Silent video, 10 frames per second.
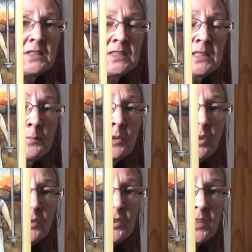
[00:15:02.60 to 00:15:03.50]
the
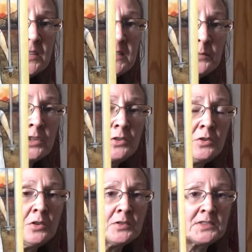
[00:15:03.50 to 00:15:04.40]
subconscious, what you're
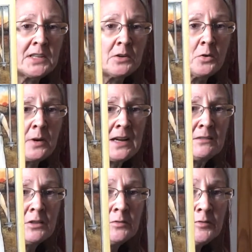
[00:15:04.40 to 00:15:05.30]
not so
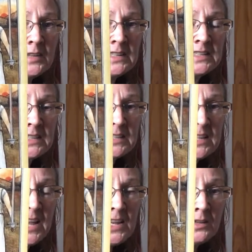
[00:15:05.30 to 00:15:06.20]
aware of, is the
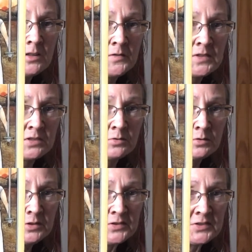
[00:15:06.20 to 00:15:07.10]
Ten of
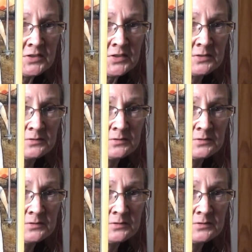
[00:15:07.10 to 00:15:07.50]
Swords.